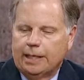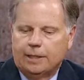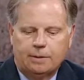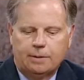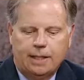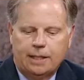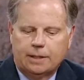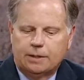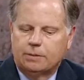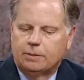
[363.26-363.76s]

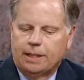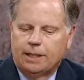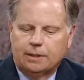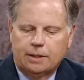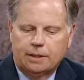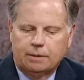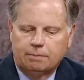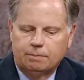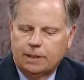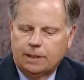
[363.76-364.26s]
a
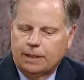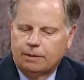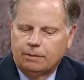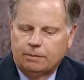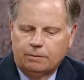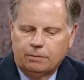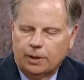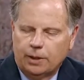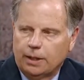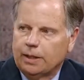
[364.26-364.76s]

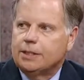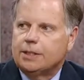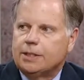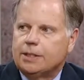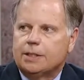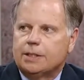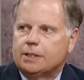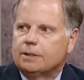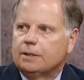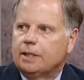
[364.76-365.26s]

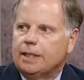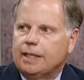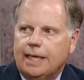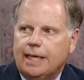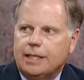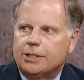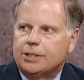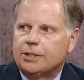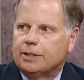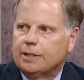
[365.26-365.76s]
religious a
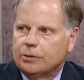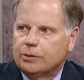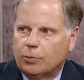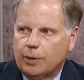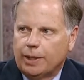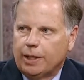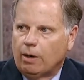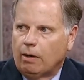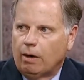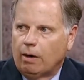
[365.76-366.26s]
nation as we
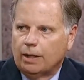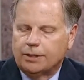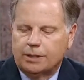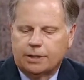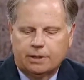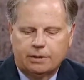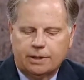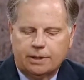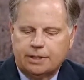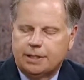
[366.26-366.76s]
are, as a
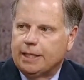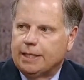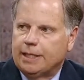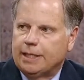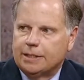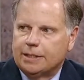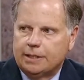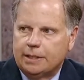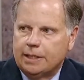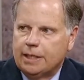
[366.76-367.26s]
Christian
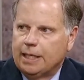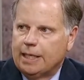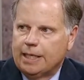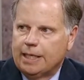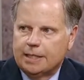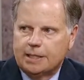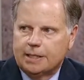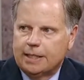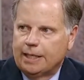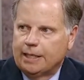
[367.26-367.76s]
nation and
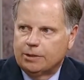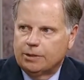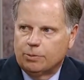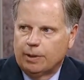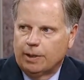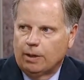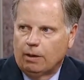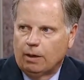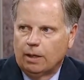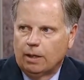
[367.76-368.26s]
state as we
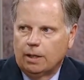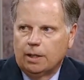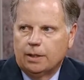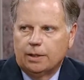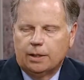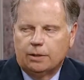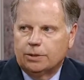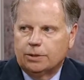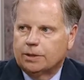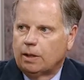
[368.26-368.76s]
are,
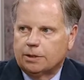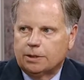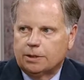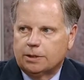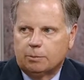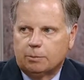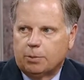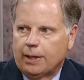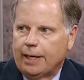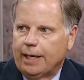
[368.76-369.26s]
those thoughts and
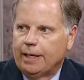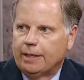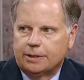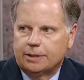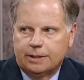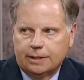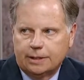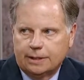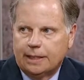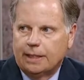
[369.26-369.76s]
prayers
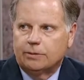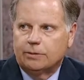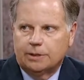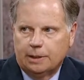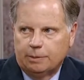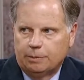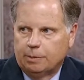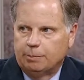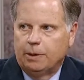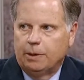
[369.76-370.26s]
just don't seem
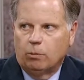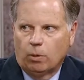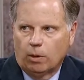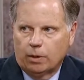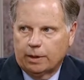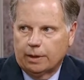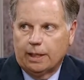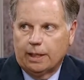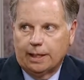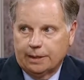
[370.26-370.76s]
to be
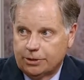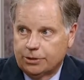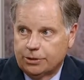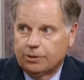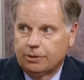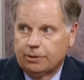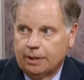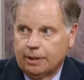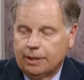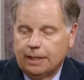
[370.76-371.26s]
working like they
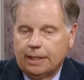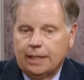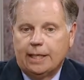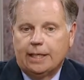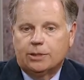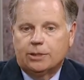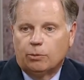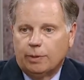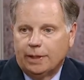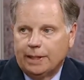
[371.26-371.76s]
should.
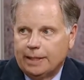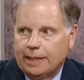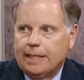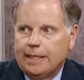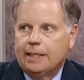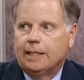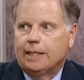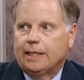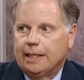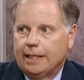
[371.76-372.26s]
So we need
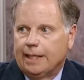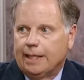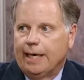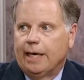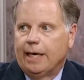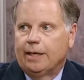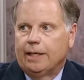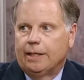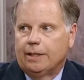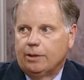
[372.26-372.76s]
to get
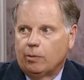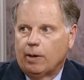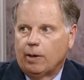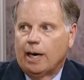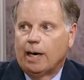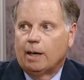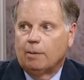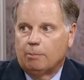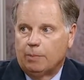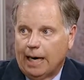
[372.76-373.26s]
down and do
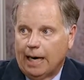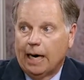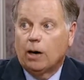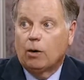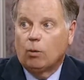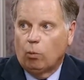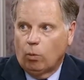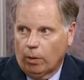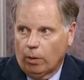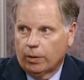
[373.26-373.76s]
our
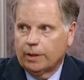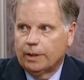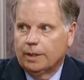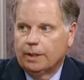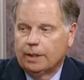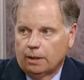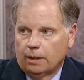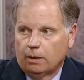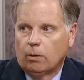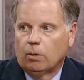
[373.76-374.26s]
work.
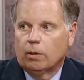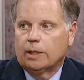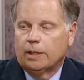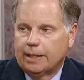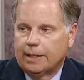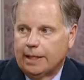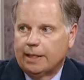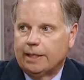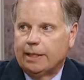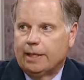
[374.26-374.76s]
The Lord can
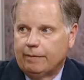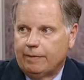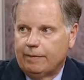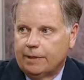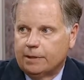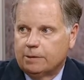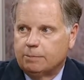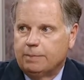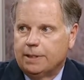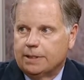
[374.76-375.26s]
take care of
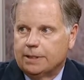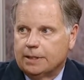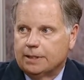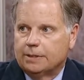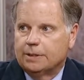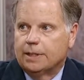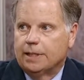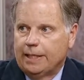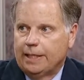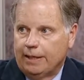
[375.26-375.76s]
his business
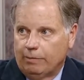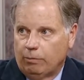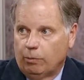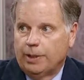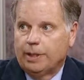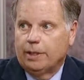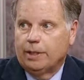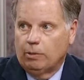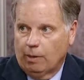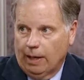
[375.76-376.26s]
if we
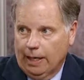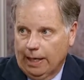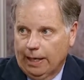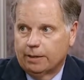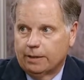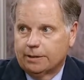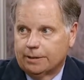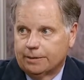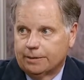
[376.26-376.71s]
can do ours.